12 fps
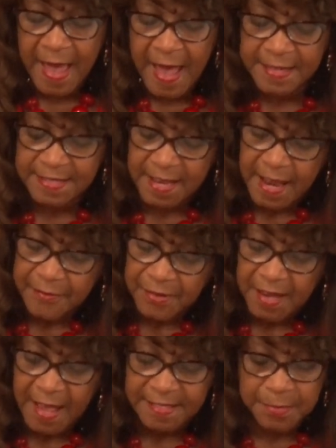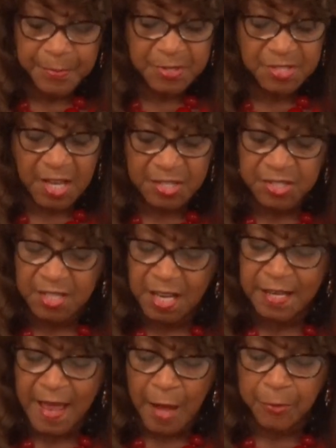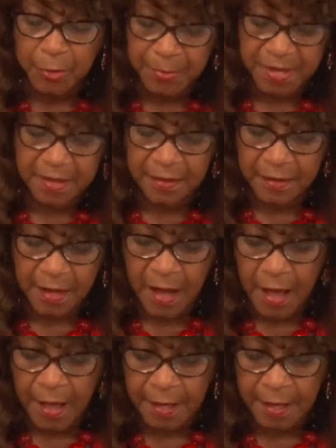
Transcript: as an everlasting possession, and I will be their God.